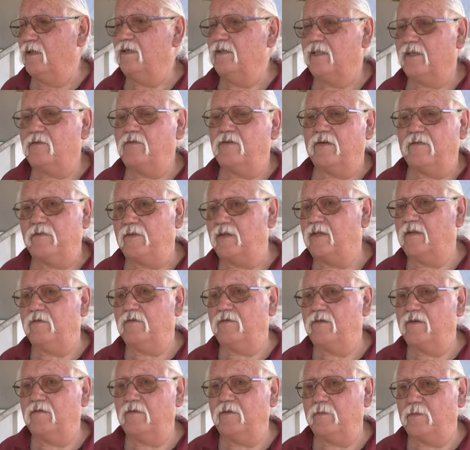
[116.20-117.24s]
they could have done it
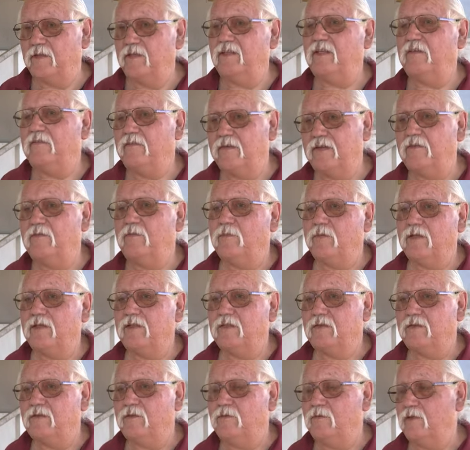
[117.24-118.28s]
for everybody. They have enough money
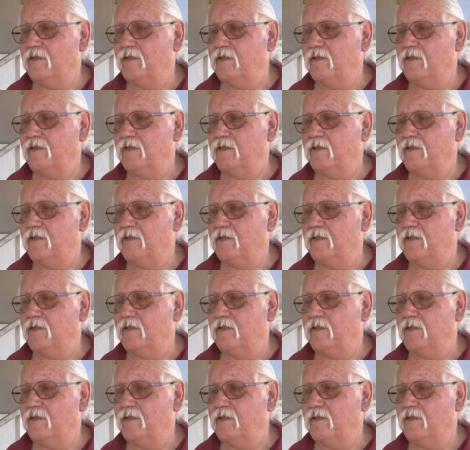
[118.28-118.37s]
to do